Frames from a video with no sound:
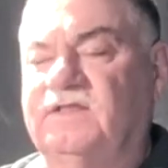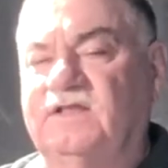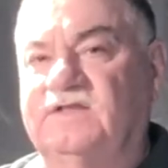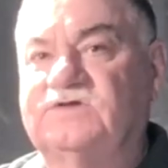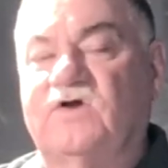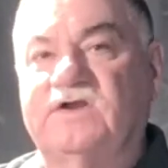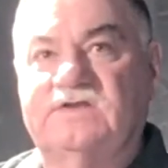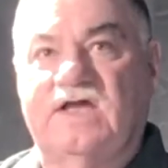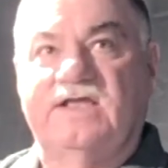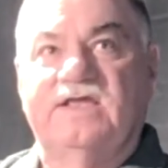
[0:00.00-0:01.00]
It's
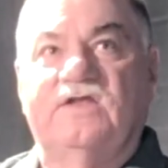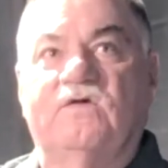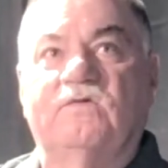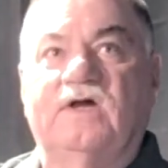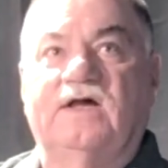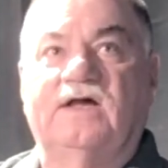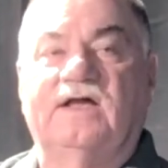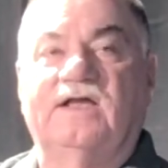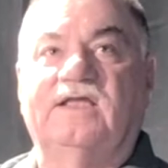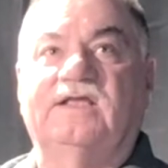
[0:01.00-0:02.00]
hard,
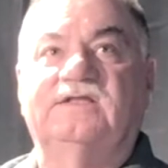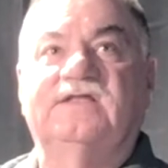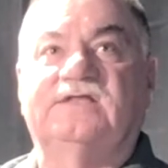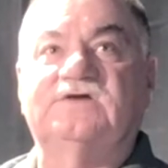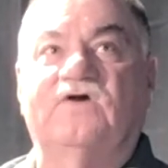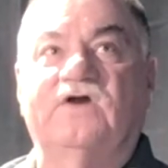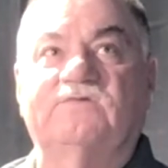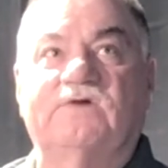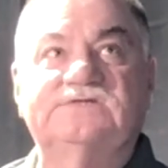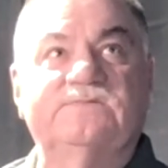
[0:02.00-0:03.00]
that's a hard
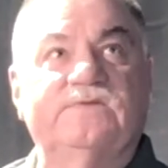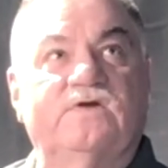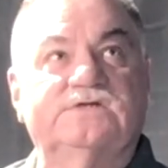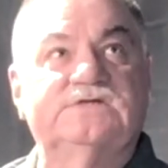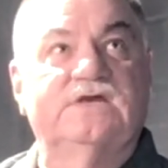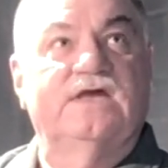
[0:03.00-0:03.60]
question because,